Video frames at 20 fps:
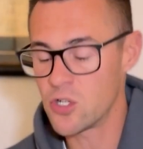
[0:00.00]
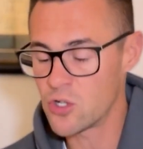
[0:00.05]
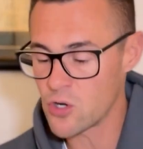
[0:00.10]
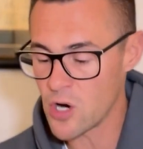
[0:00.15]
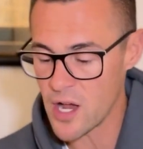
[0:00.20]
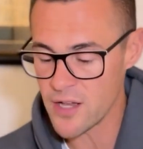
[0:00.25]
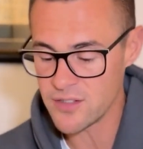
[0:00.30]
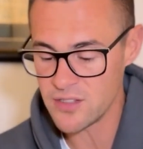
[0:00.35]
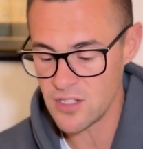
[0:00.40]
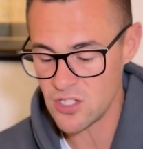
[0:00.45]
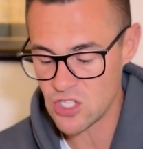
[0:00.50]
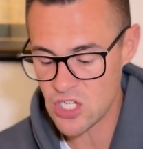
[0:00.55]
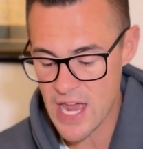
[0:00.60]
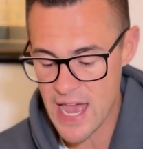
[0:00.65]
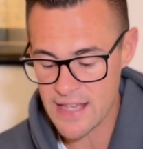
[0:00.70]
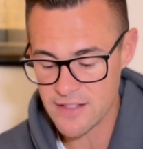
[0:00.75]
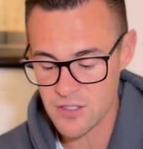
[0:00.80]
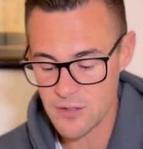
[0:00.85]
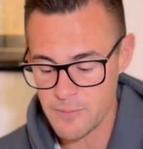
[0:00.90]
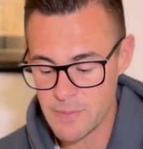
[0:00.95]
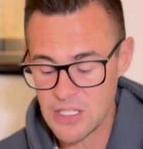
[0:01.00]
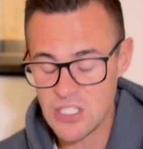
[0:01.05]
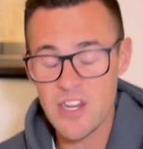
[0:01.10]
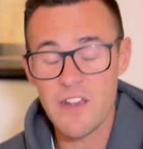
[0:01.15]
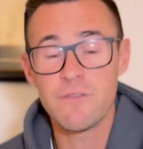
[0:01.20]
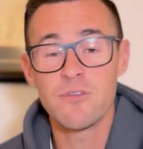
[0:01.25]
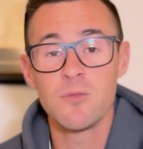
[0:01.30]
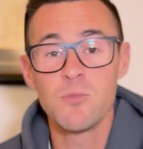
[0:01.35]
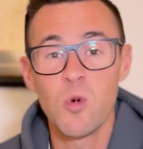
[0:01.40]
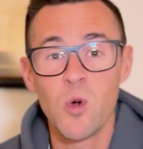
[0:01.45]
Crossing the Chasm by
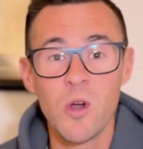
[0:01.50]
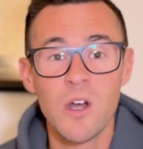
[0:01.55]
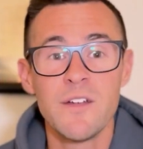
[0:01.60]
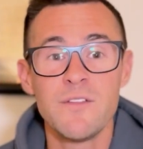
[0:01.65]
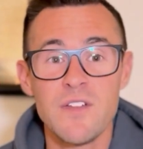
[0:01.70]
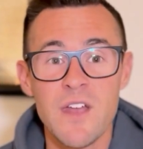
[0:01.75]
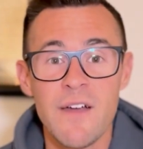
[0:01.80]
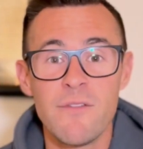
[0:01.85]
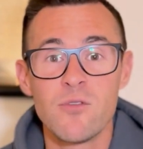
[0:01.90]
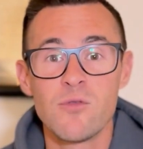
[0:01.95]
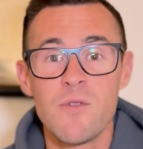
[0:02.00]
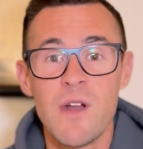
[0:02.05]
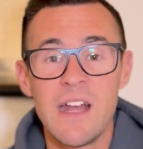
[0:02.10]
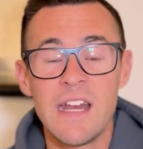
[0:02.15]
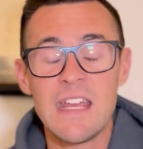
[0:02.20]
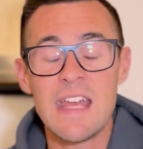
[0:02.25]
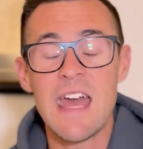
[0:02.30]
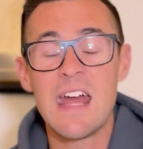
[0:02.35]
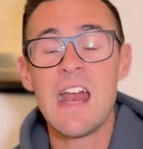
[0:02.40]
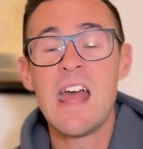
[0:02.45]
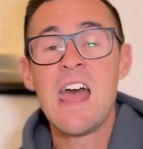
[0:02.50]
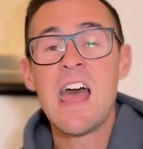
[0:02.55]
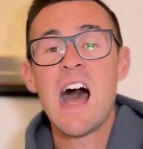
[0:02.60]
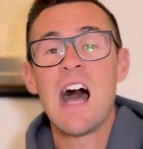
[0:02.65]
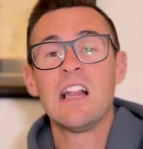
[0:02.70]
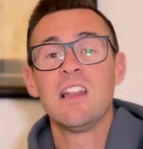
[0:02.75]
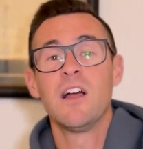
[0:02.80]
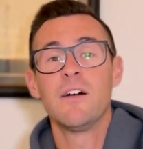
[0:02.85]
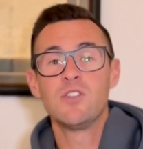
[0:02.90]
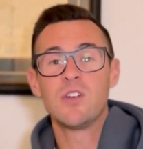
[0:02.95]
Geoffrey Moore, if you haven't read it yet. I
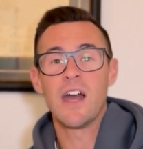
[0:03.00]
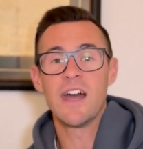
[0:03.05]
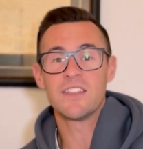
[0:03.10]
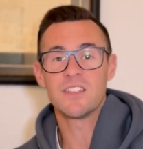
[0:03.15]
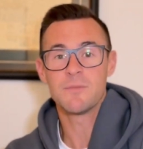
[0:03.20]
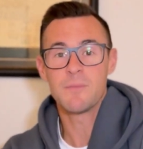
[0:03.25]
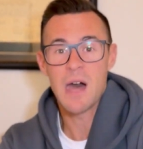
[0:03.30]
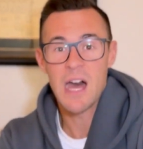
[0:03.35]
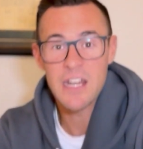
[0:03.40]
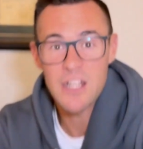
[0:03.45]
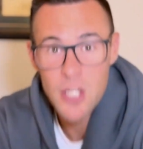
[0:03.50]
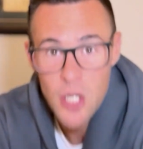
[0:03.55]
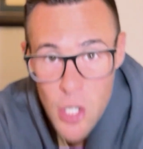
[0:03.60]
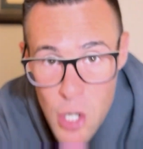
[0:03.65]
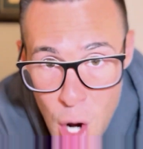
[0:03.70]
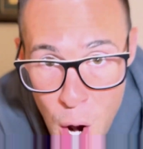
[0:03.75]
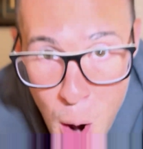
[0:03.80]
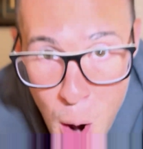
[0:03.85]
love you guys. I'm out of here.